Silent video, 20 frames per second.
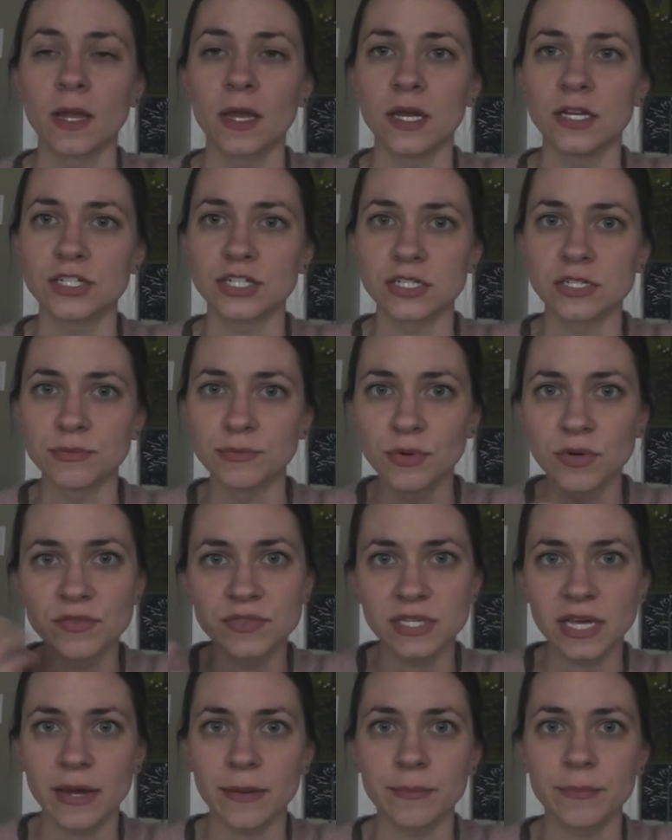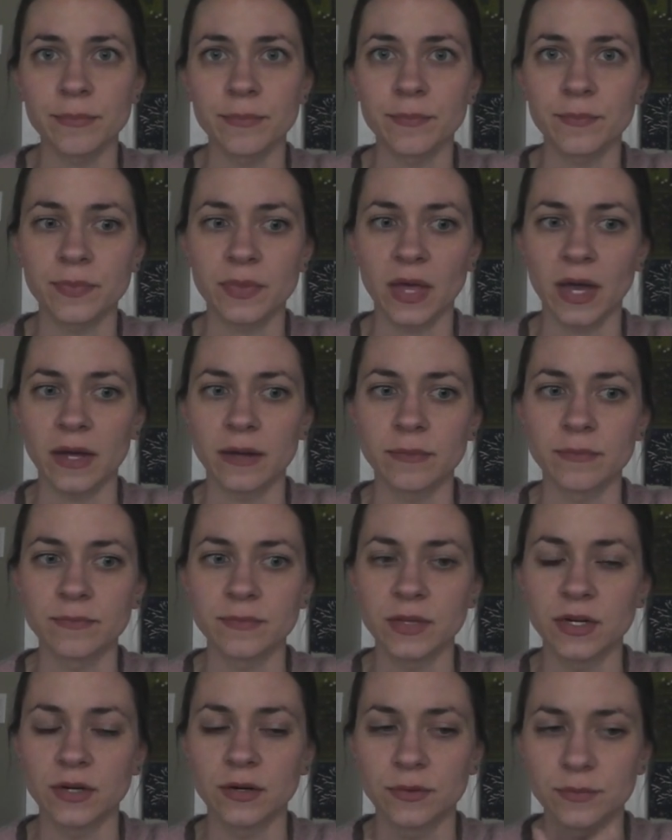It just moves that
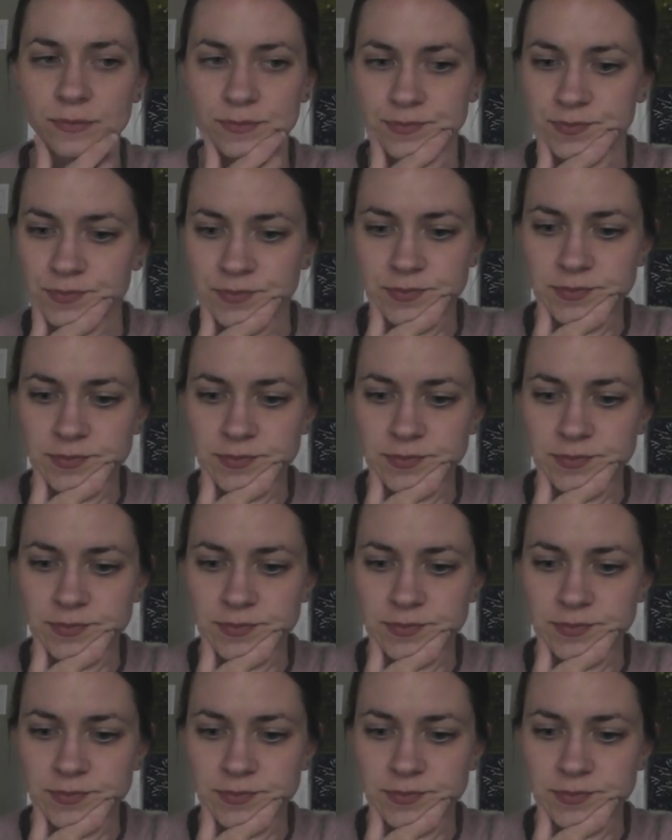you know,